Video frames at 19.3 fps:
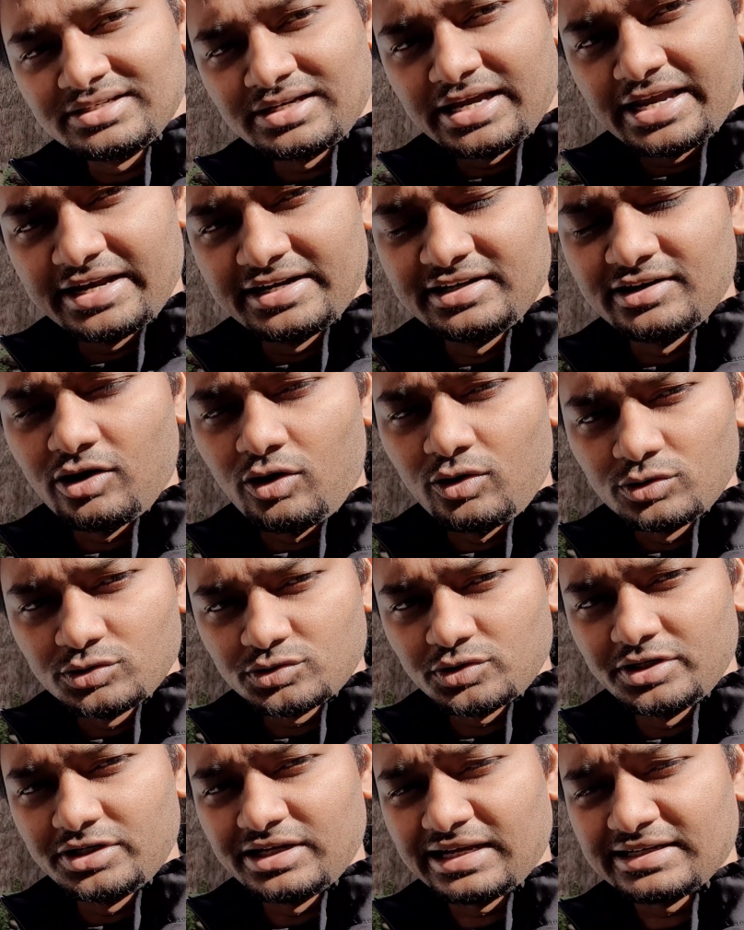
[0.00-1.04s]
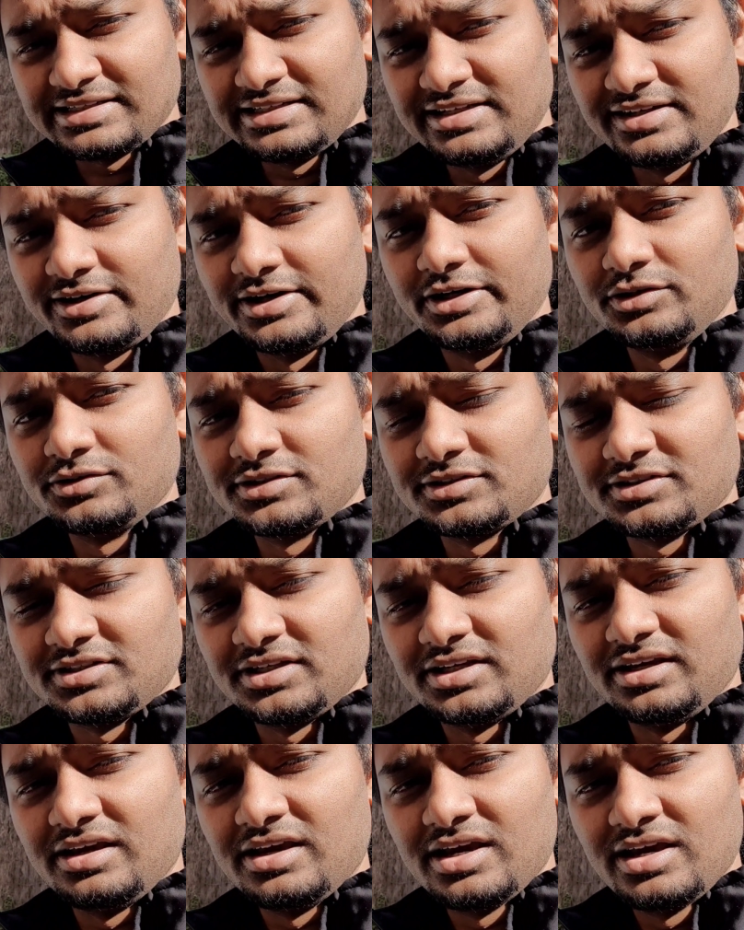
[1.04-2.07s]
and also it actually reduces
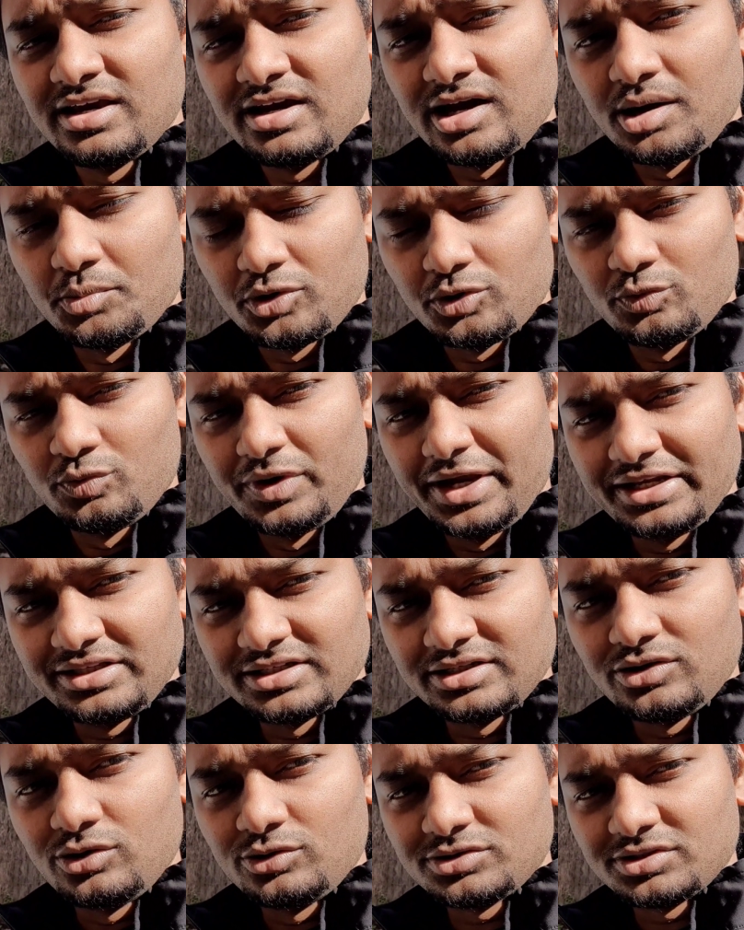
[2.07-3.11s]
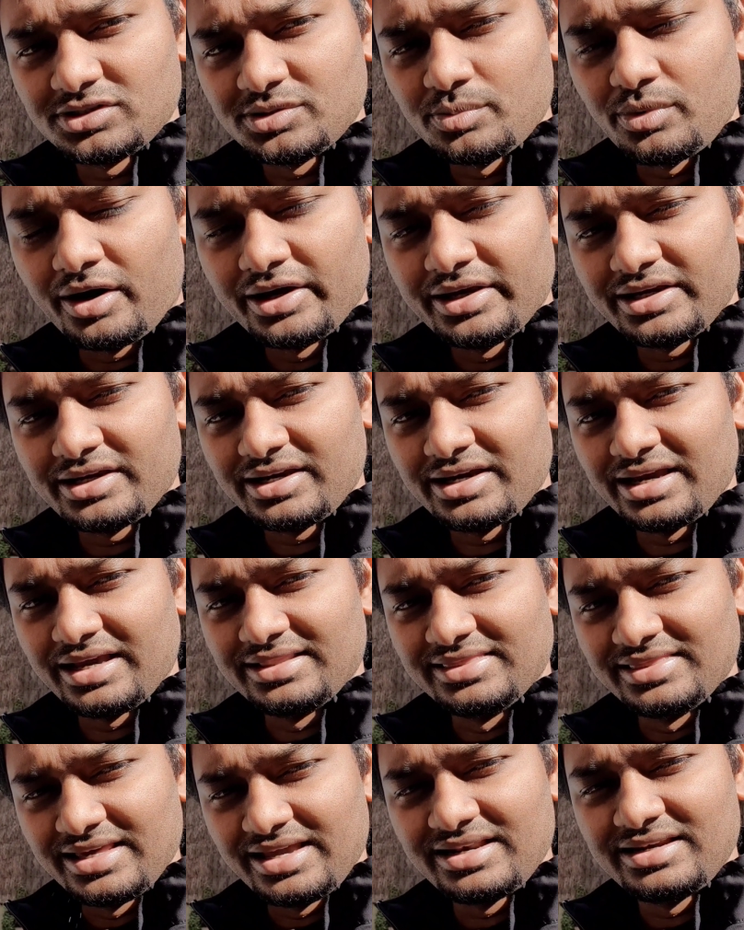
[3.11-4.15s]
the amount of weight that goes on the bike,
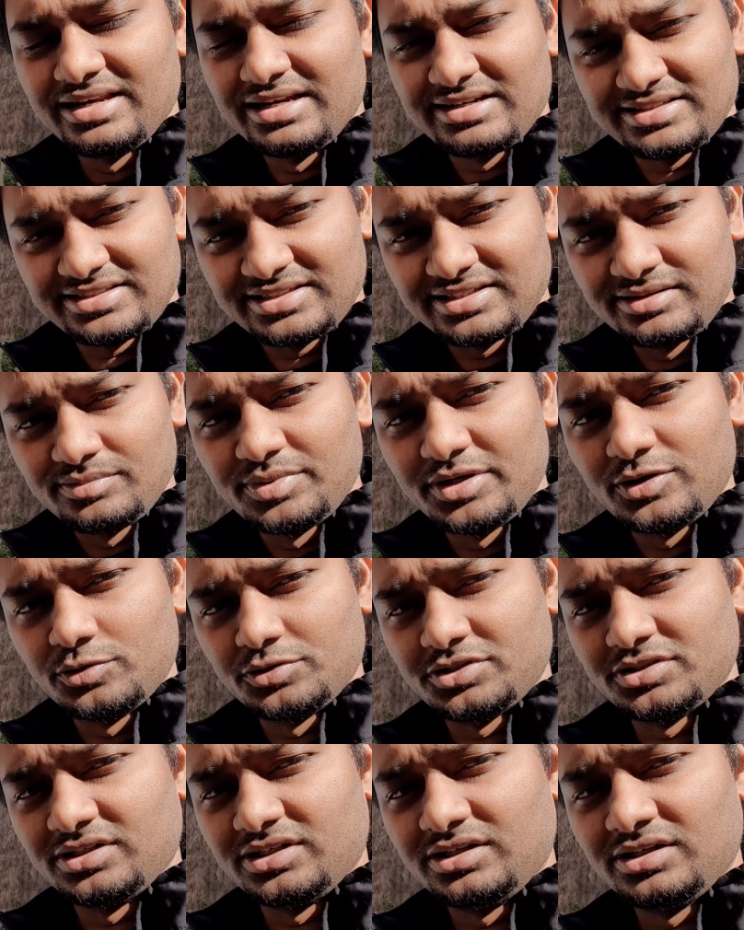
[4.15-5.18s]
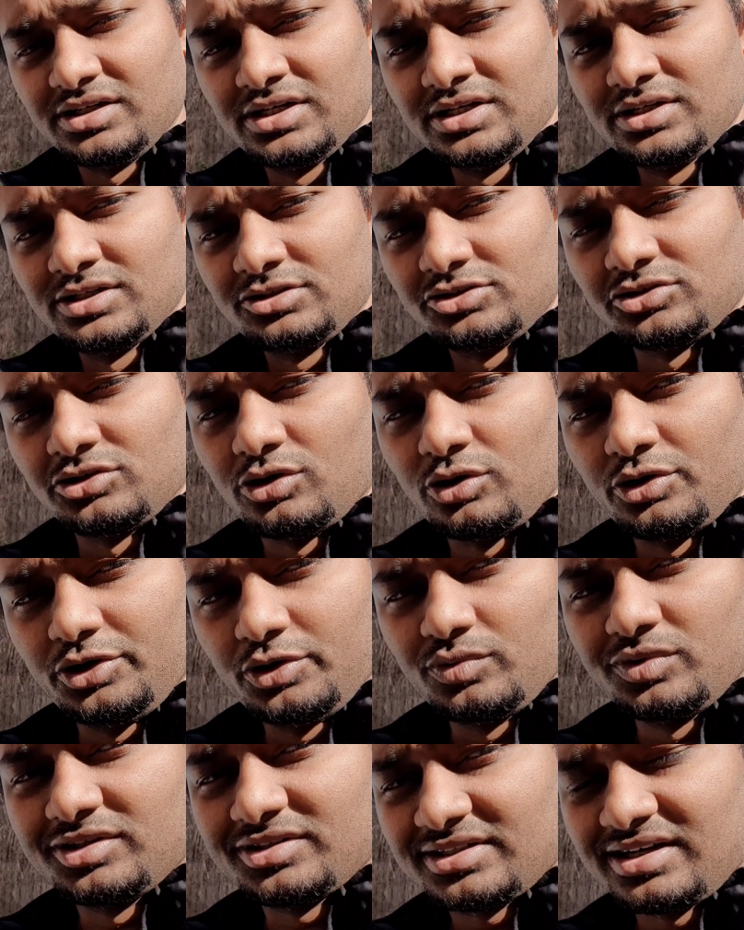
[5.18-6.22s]
and then it still be cushiony, so
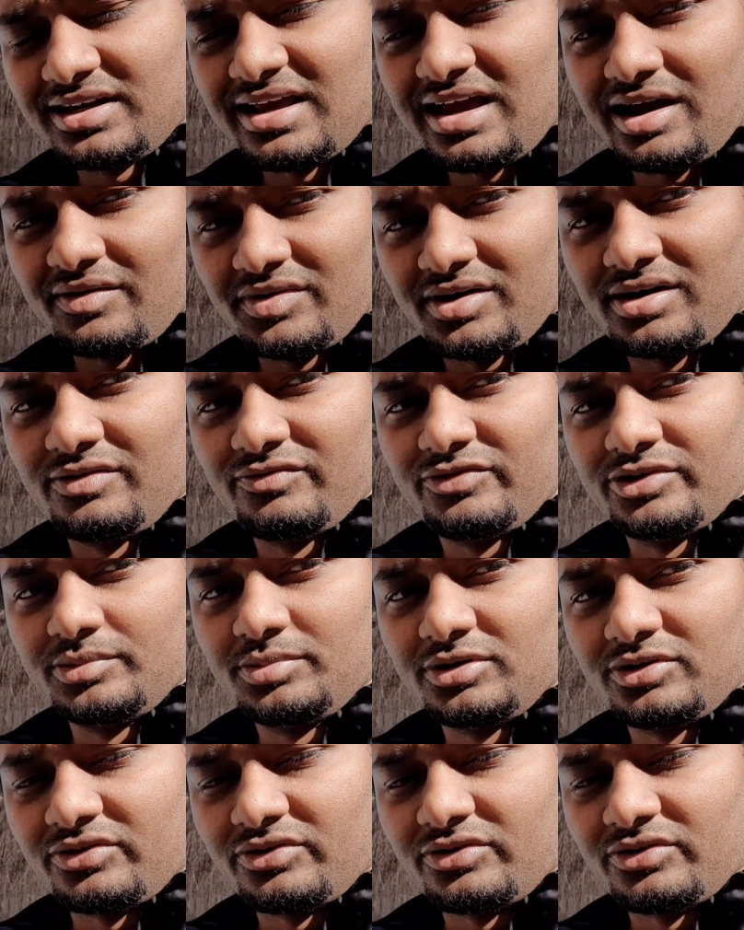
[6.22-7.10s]
you will still have a comfortable